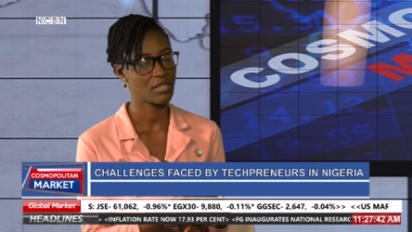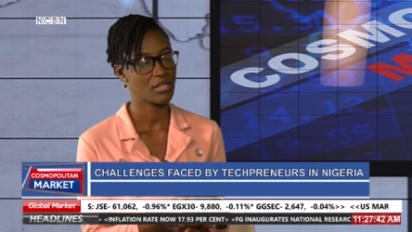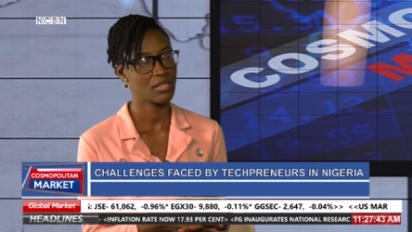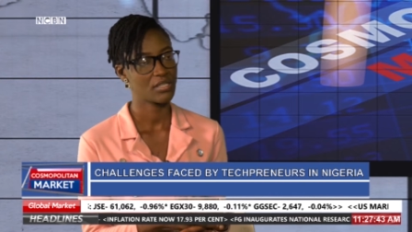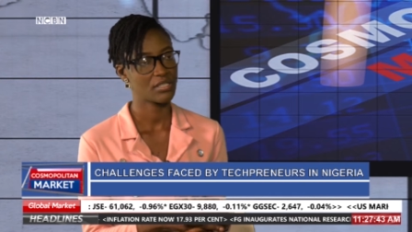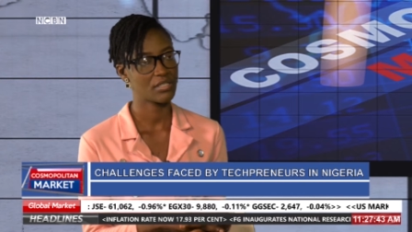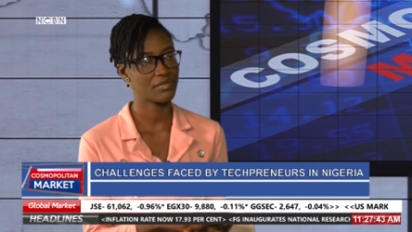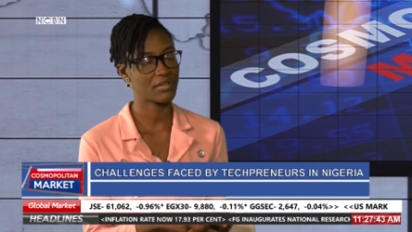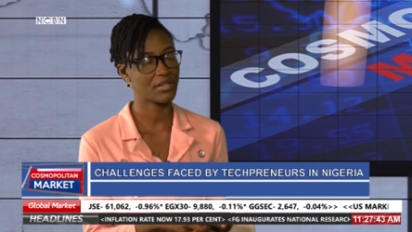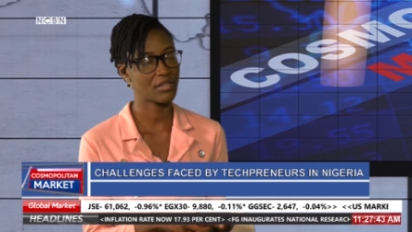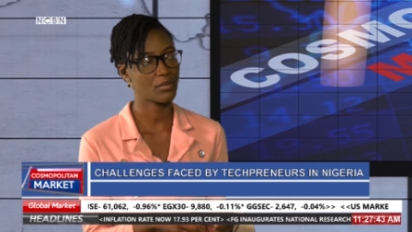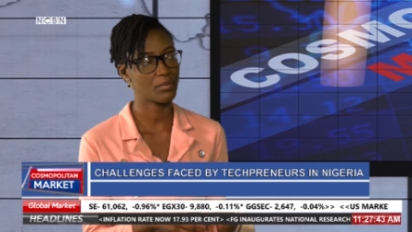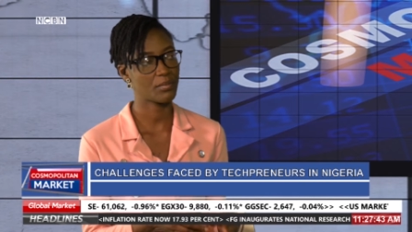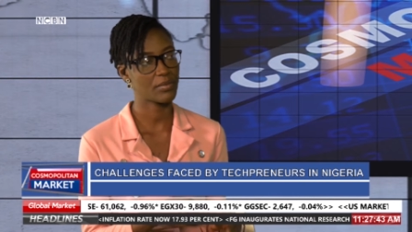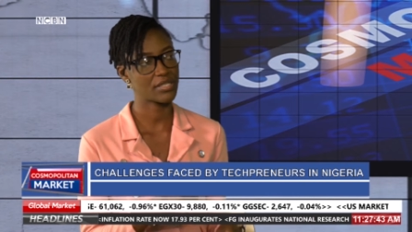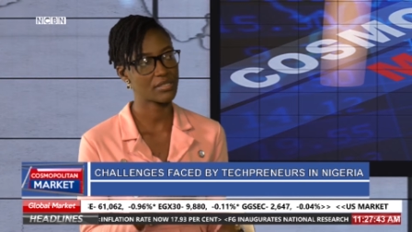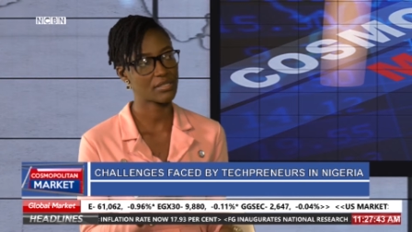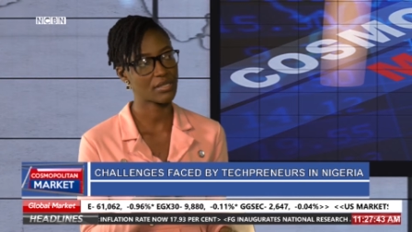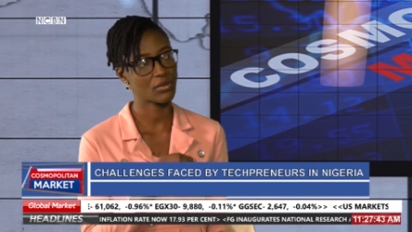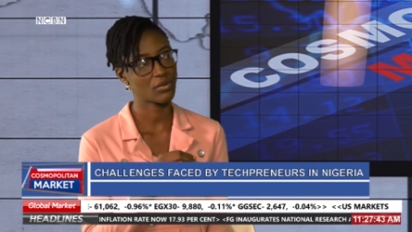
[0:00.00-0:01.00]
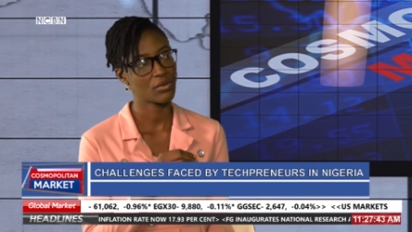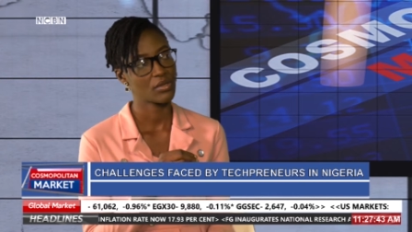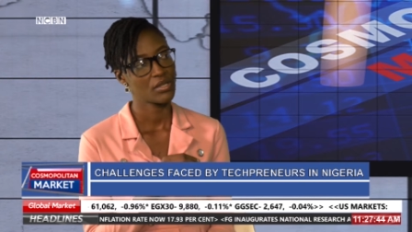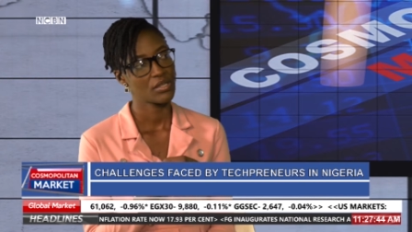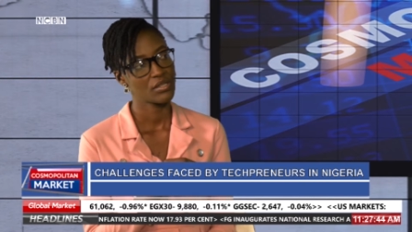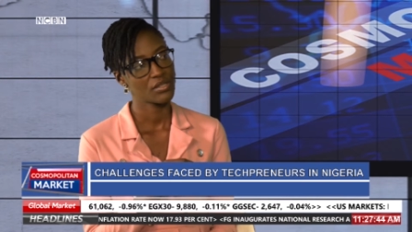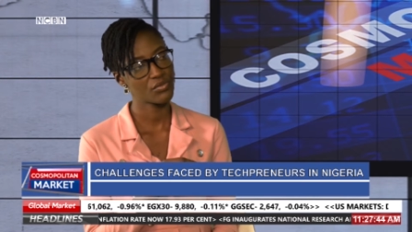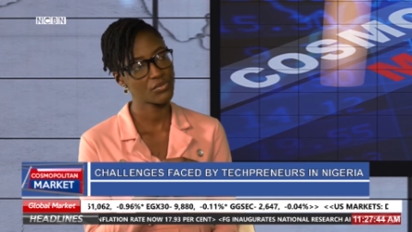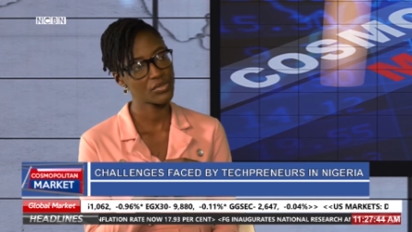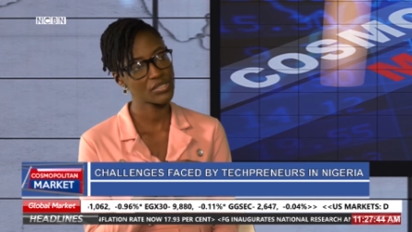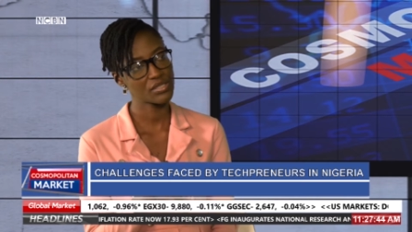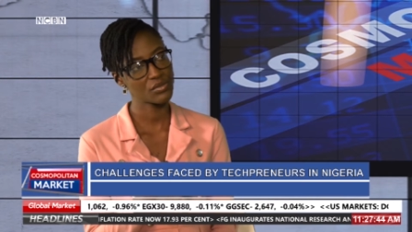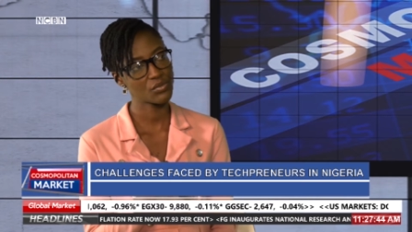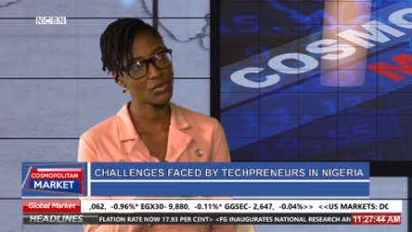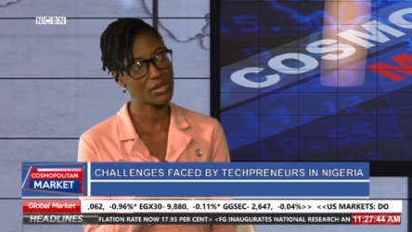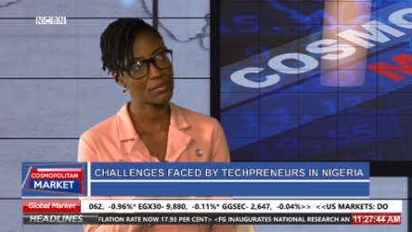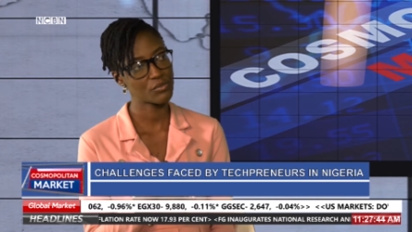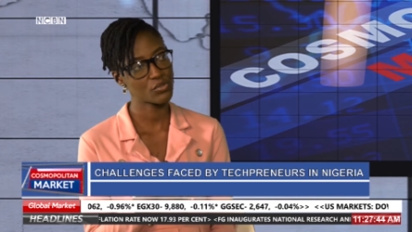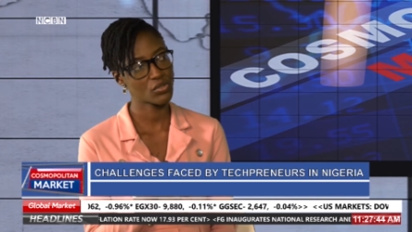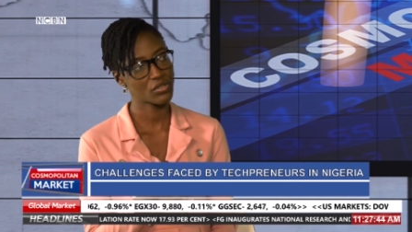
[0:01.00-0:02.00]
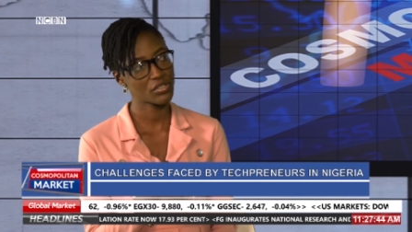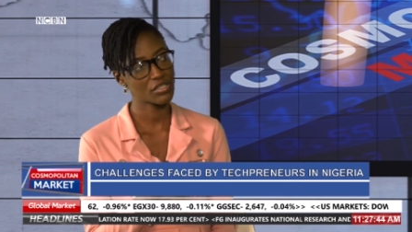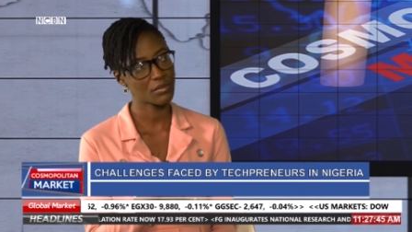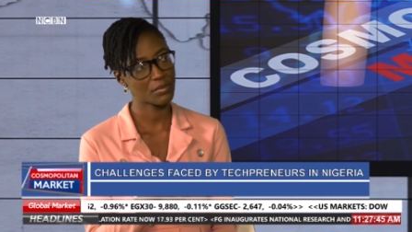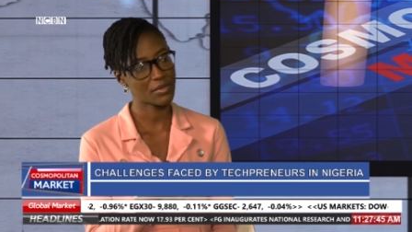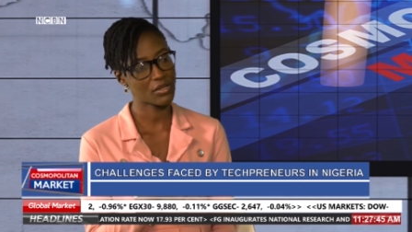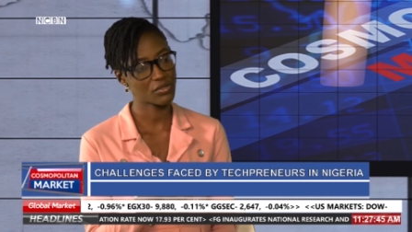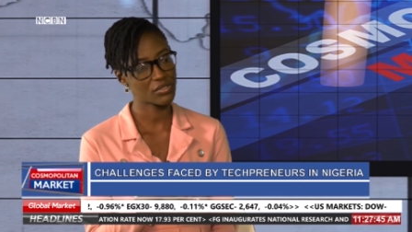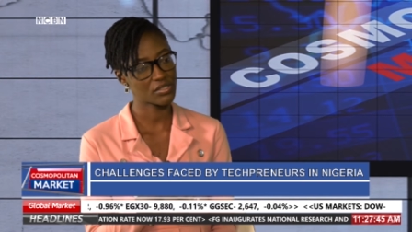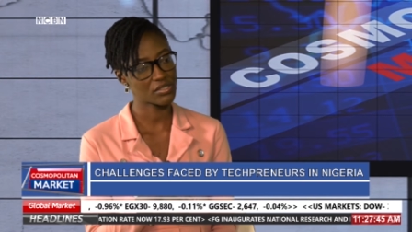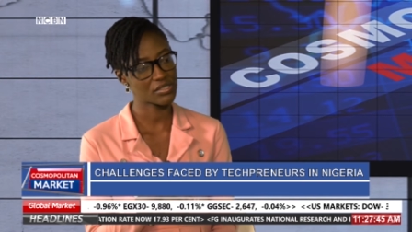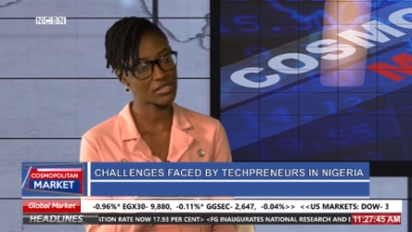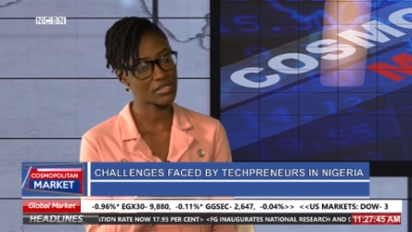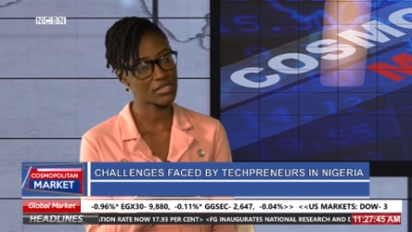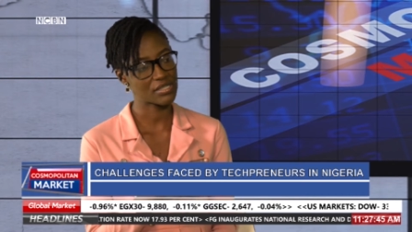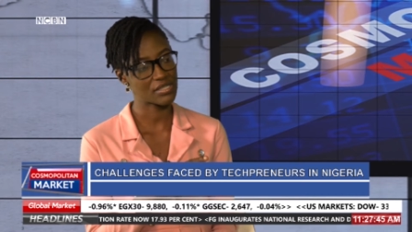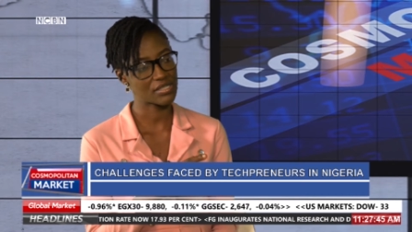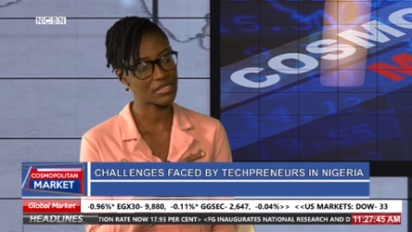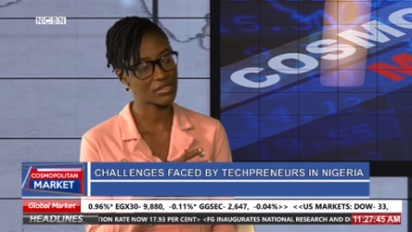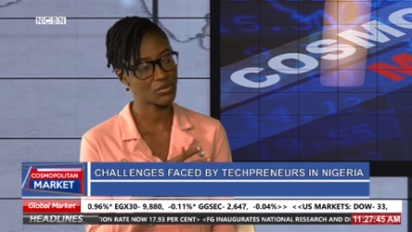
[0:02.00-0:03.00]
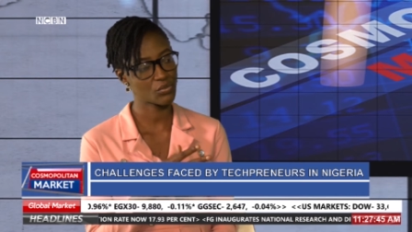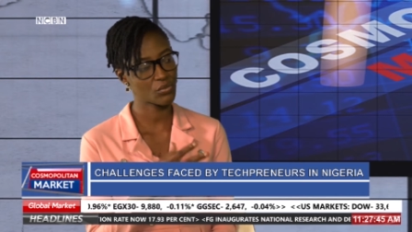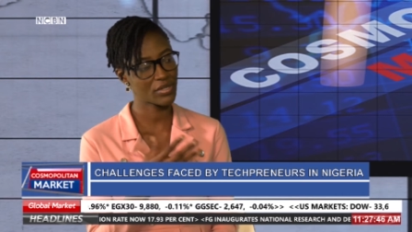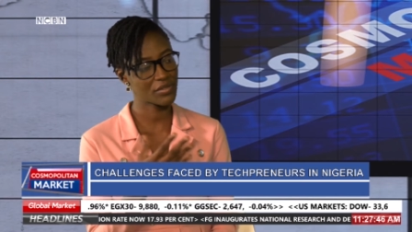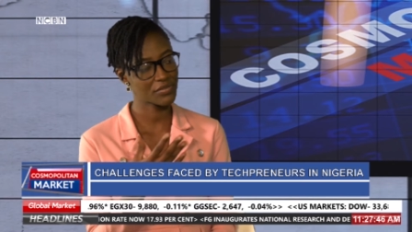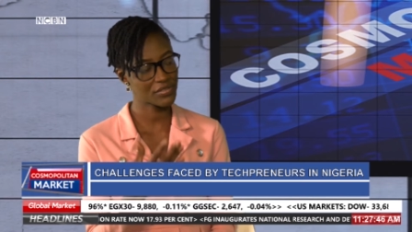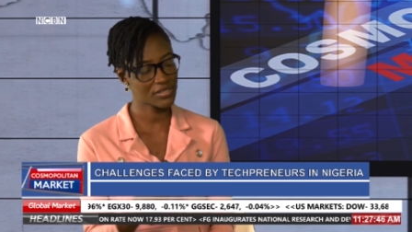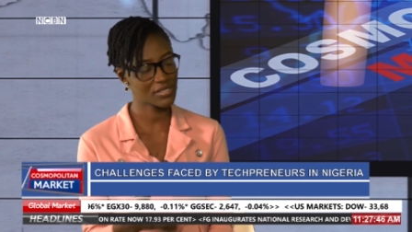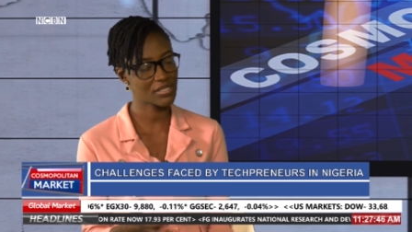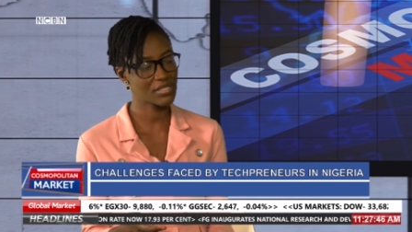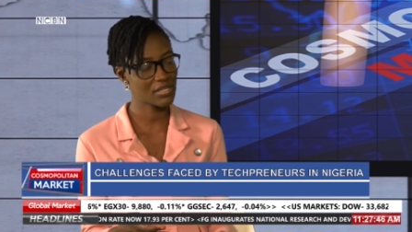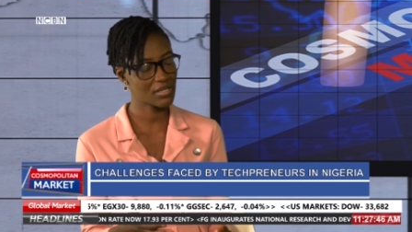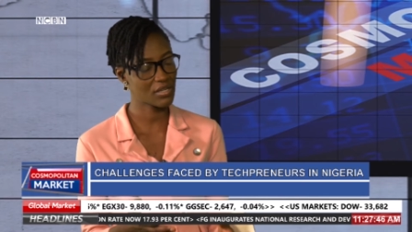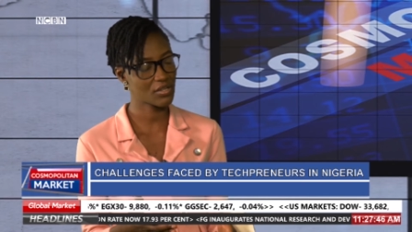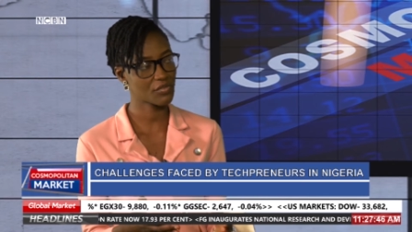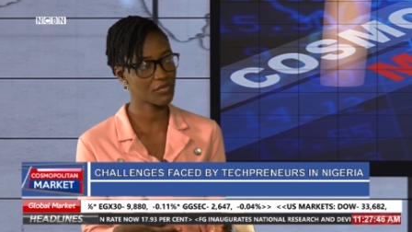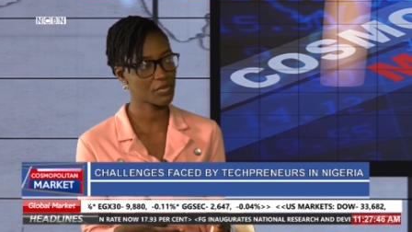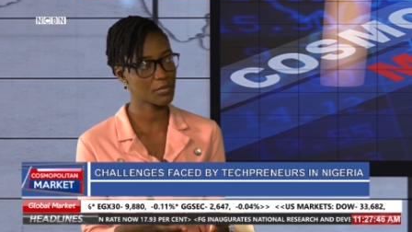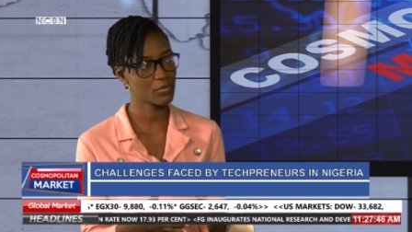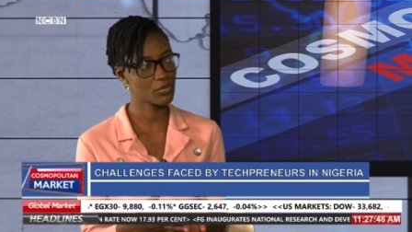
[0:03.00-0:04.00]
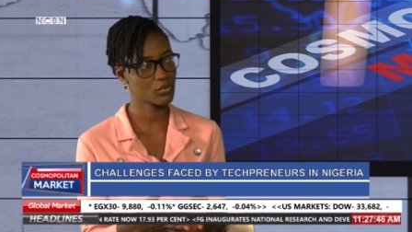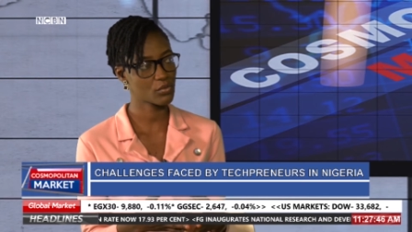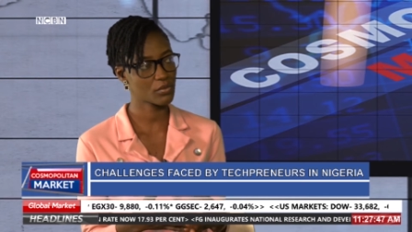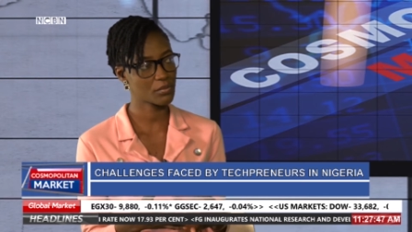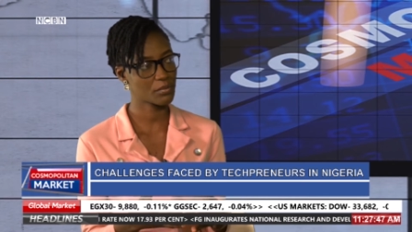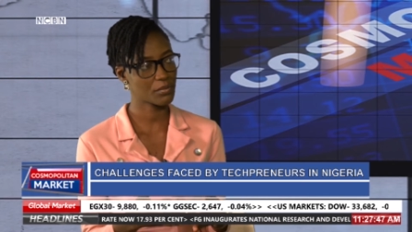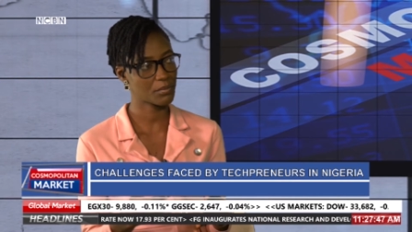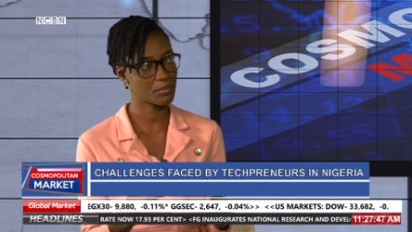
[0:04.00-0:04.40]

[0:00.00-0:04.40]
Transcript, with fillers: development. Now, the reason why I'm talking about this is we've seen a lot of people